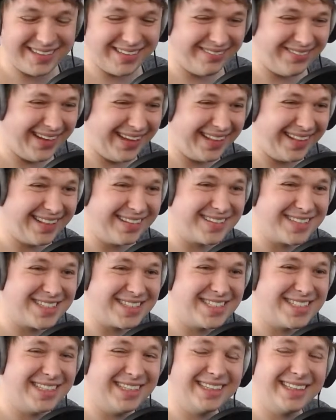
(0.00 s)
The fact that they're
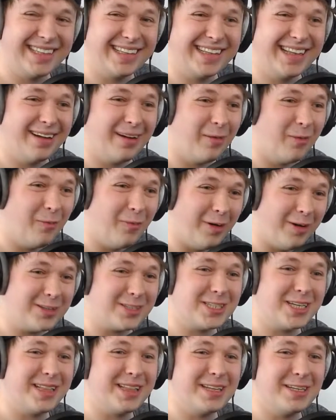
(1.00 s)
just chilling there,
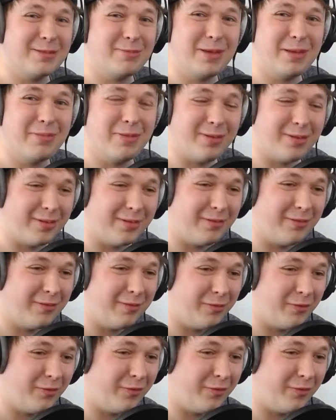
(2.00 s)
watching these people